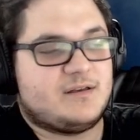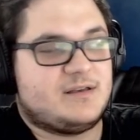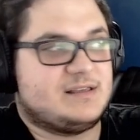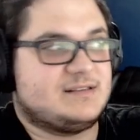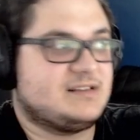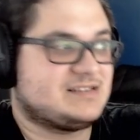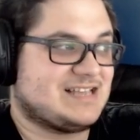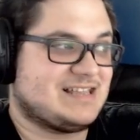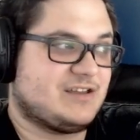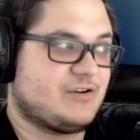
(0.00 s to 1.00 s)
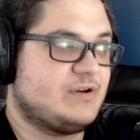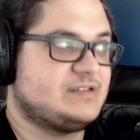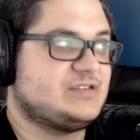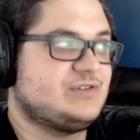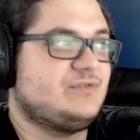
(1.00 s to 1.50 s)
It looks like they're going
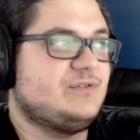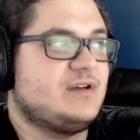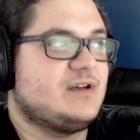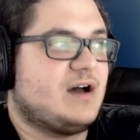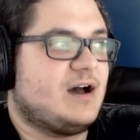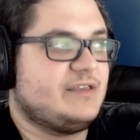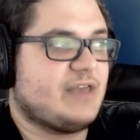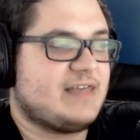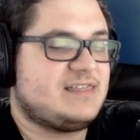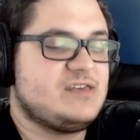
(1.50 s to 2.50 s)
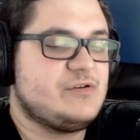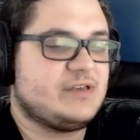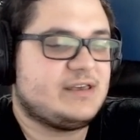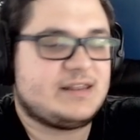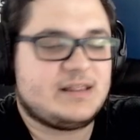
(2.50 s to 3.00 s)
to. I think you
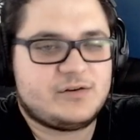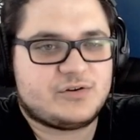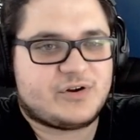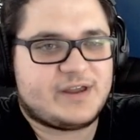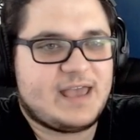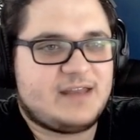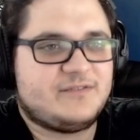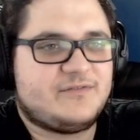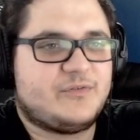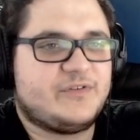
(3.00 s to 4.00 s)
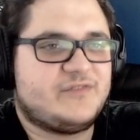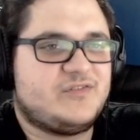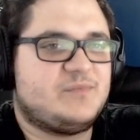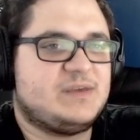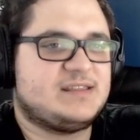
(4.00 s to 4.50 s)
can get a little creative if
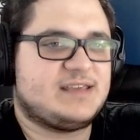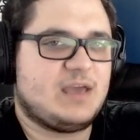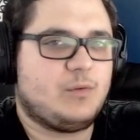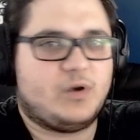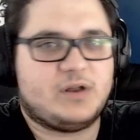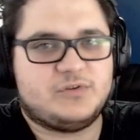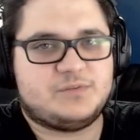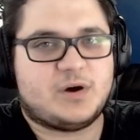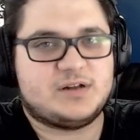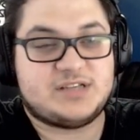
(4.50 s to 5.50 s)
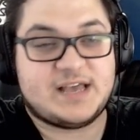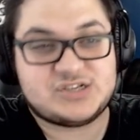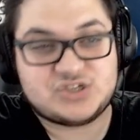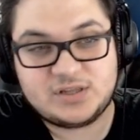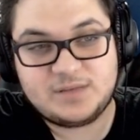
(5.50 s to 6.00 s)
you've beaten the game what it would
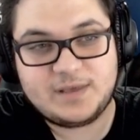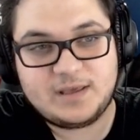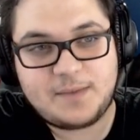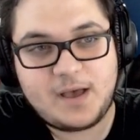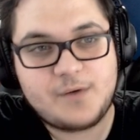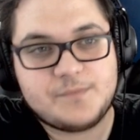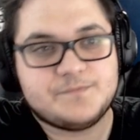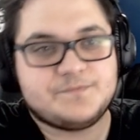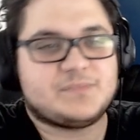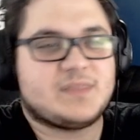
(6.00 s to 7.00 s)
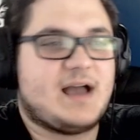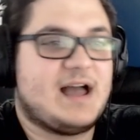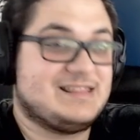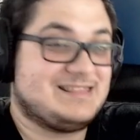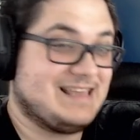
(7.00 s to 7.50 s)
potentially be about.
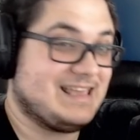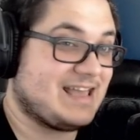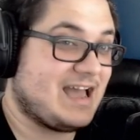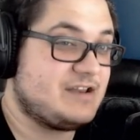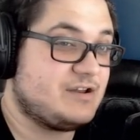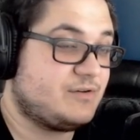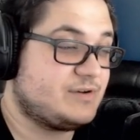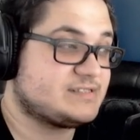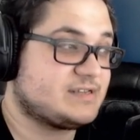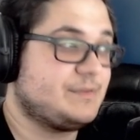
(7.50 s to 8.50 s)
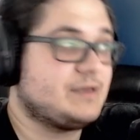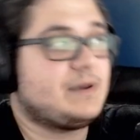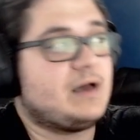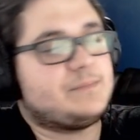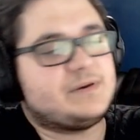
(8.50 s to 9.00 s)
I think I know what it's going to be
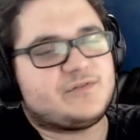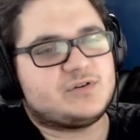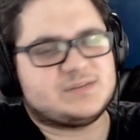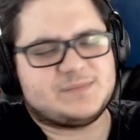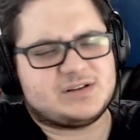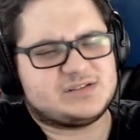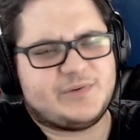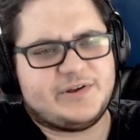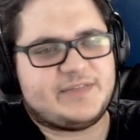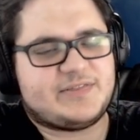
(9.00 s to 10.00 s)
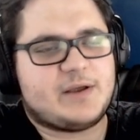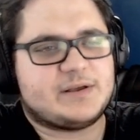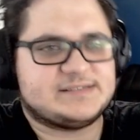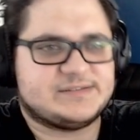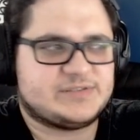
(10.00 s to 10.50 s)
about, but of course I'm not going to spoil that there
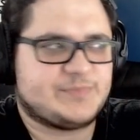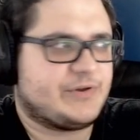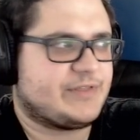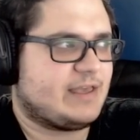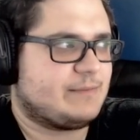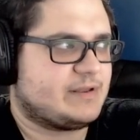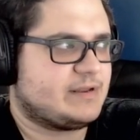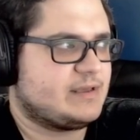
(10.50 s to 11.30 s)
because it'd spoil the game, but